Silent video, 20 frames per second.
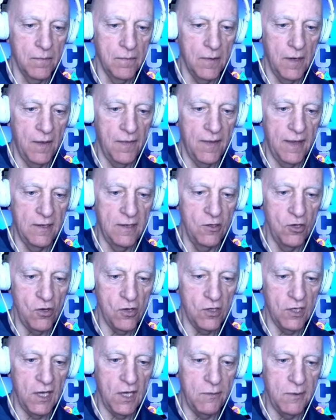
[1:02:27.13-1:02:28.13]
And they're
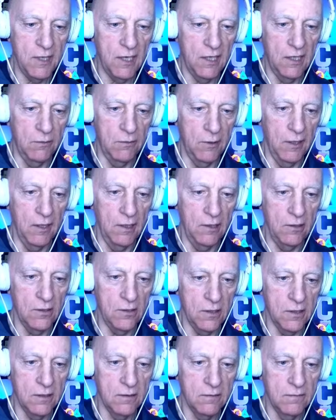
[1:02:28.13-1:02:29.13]
not going anywhere, look.
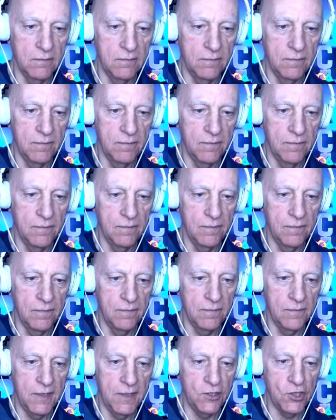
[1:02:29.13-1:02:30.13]

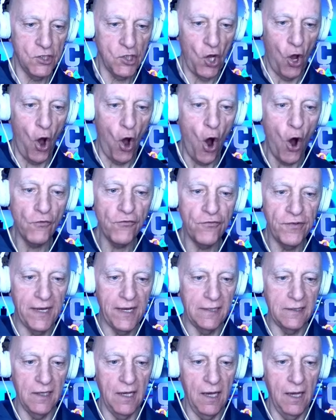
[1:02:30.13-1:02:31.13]
They're just
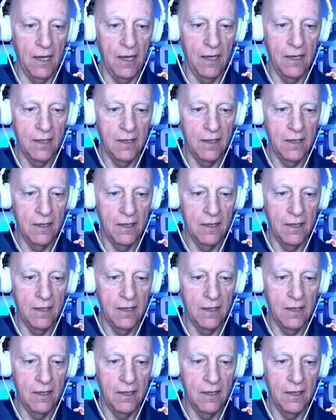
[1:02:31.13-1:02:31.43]
hovering there.